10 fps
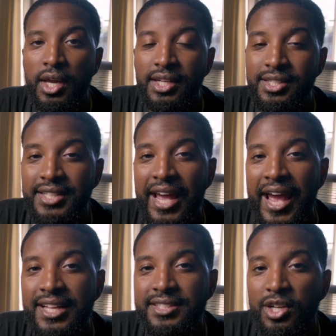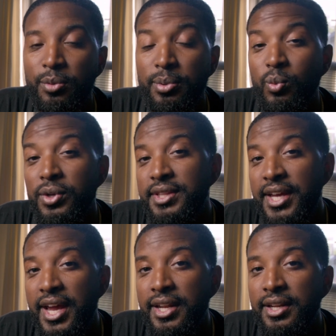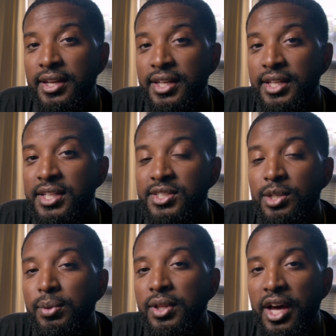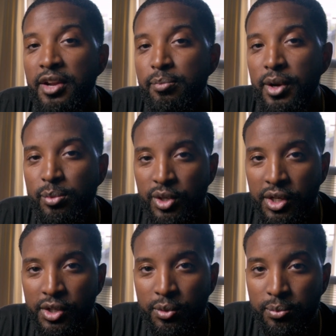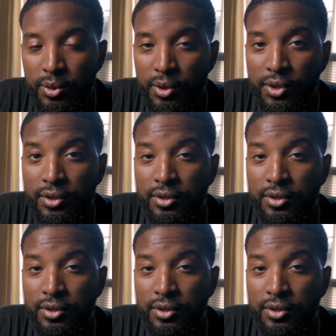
It just adds up, and with that, it eats up a lot of memory on the computer.